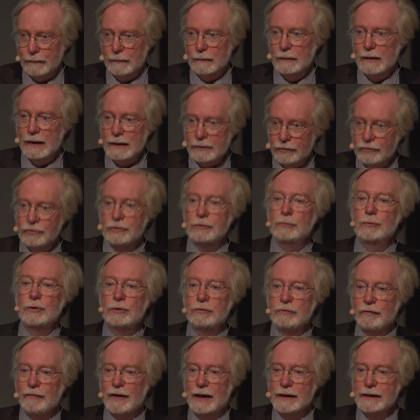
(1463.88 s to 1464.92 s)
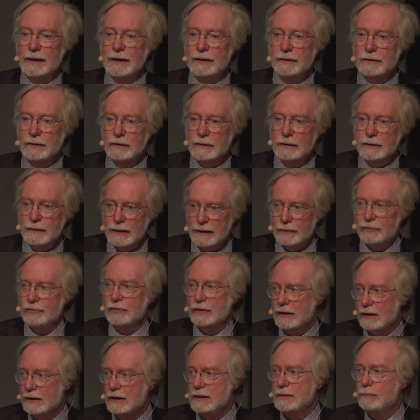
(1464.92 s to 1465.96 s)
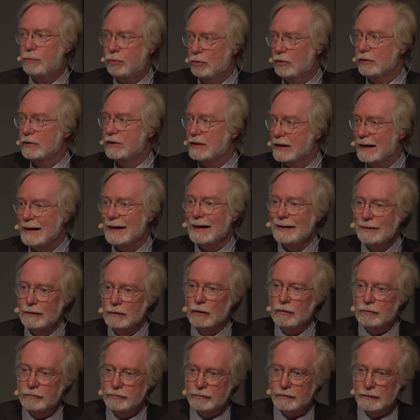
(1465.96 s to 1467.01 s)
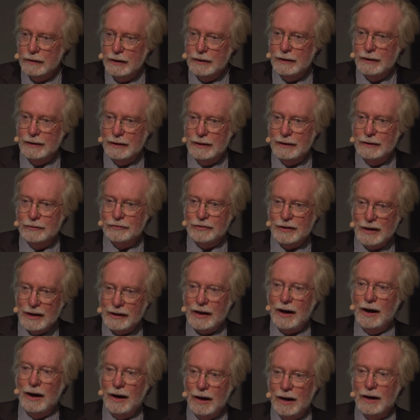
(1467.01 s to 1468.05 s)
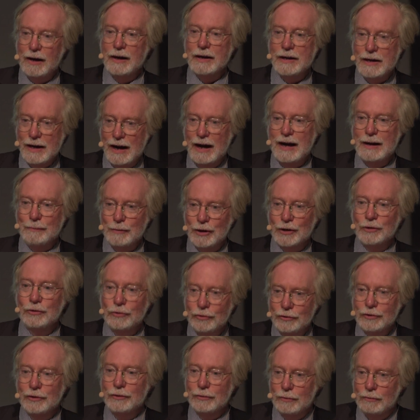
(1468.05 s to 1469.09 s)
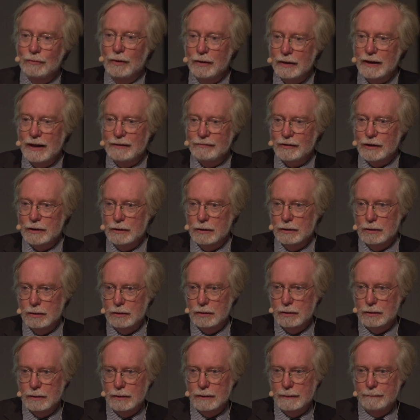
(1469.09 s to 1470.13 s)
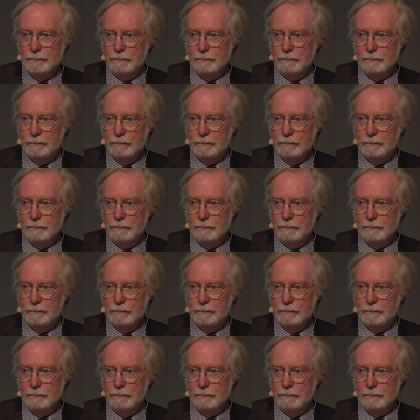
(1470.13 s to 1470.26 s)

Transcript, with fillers: That's the move of identity. That's the key point in Akerlof. It's that I am a good whatever. Hmm?